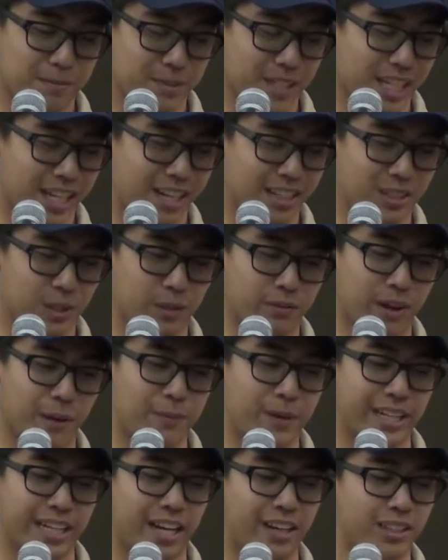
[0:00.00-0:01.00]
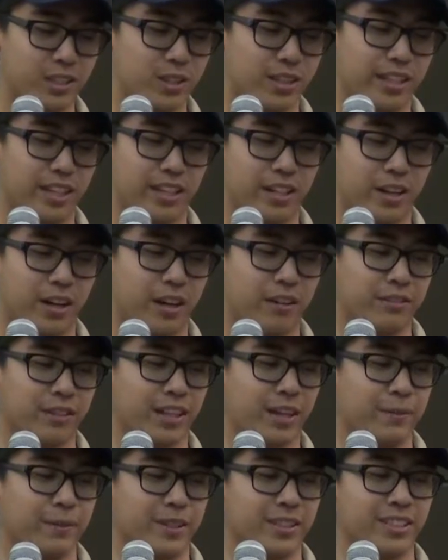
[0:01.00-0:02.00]
Yeah. So if I break out into like a cough,
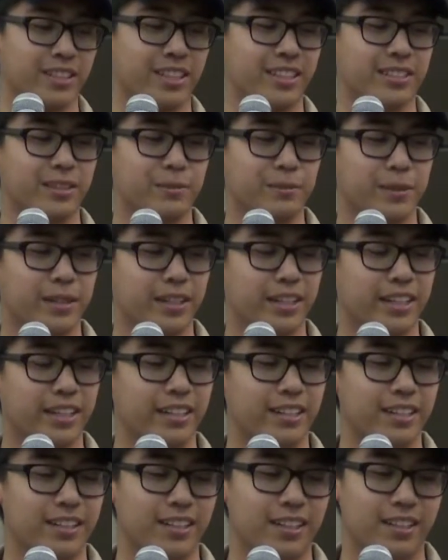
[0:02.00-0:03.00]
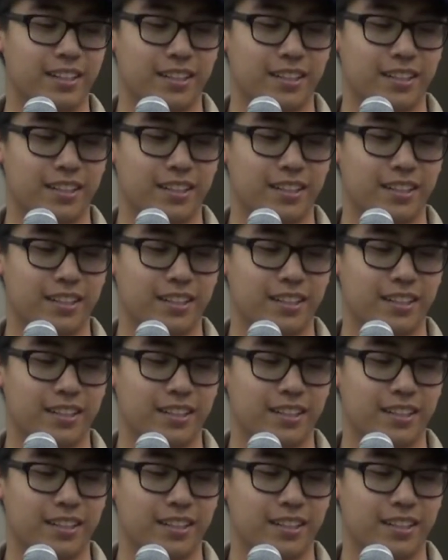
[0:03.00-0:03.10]
I apologize. But